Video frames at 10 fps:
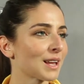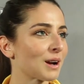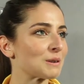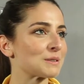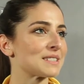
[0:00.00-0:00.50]

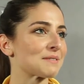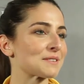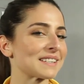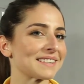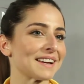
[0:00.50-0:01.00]
Oh,
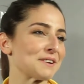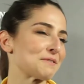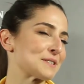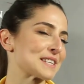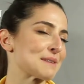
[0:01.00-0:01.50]
definitely. Yeah, your
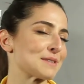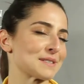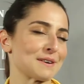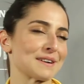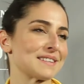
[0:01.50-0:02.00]
first game in the
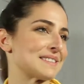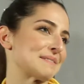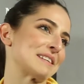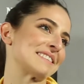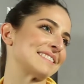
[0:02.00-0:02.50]
Scotties. I
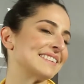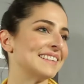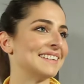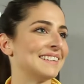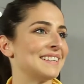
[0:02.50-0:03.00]
mean,
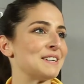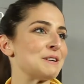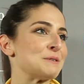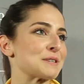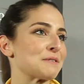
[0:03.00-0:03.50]

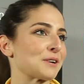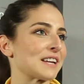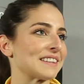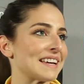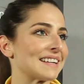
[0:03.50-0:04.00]
who's going to
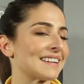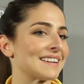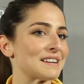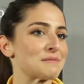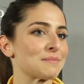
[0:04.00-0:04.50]
forget that?
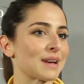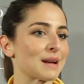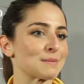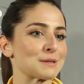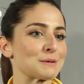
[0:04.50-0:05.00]

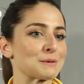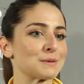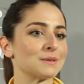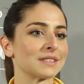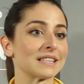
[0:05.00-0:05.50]
I'm so
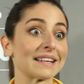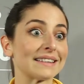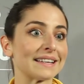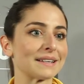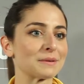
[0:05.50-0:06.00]
glad
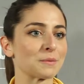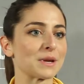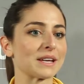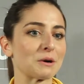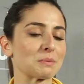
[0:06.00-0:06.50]
that
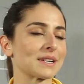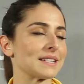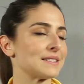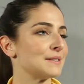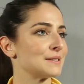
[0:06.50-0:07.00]
we all played
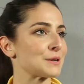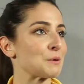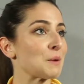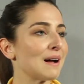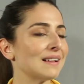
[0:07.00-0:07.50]
so
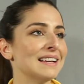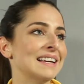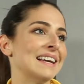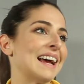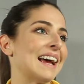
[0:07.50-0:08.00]
well
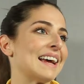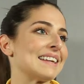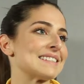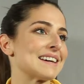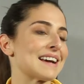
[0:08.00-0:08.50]

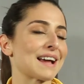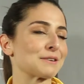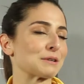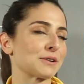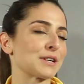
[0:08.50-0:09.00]
and had a
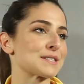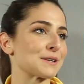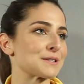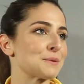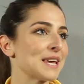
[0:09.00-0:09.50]
really great
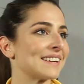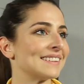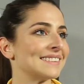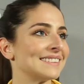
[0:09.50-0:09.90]
start to the week.